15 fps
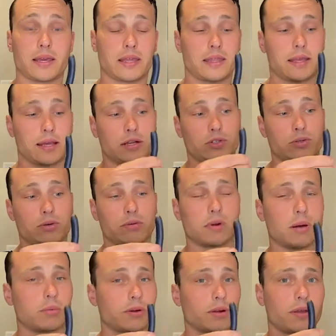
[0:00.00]
and the actual
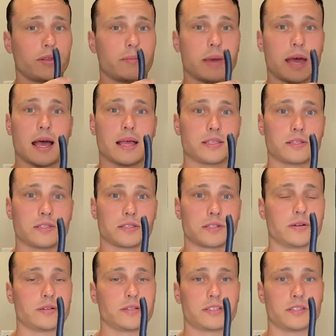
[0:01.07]
rubber on them hasn't
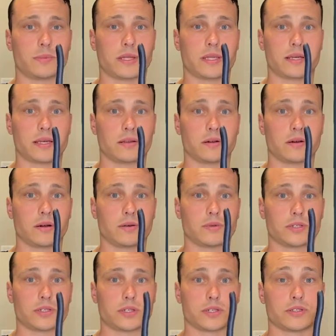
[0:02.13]
started spinning at all,
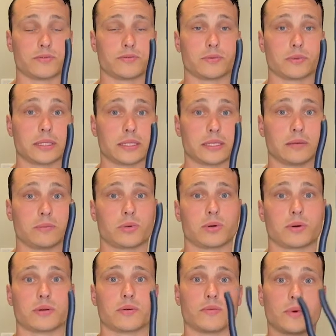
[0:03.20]
which is really
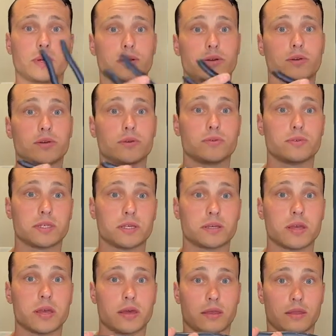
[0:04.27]
important when you're
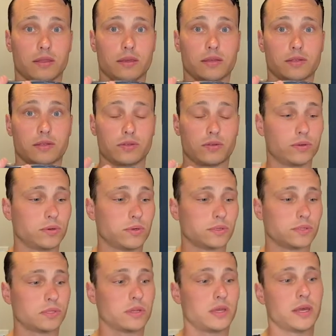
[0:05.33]
using these
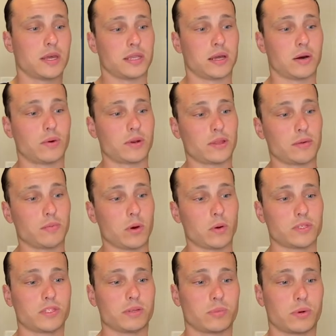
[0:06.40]
tools. Now, one of the
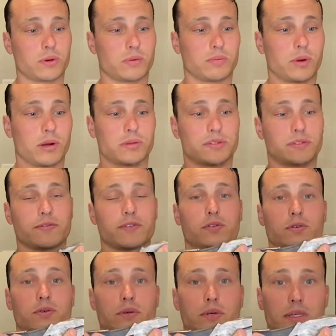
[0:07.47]
most important parts of the
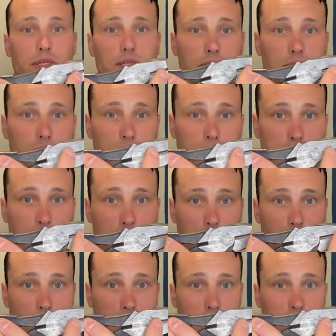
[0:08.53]
tool is the
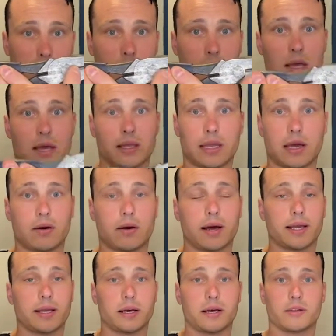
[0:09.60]
shear here. Now,
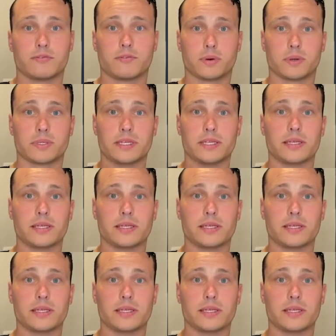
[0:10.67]
I cut 14